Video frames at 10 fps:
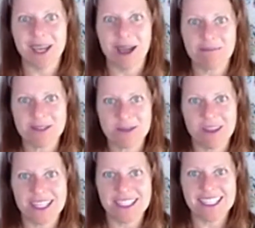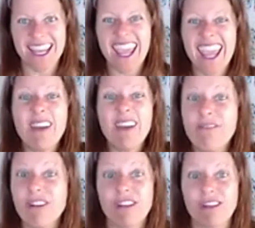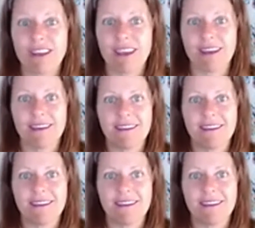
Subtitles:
comes with it, everything,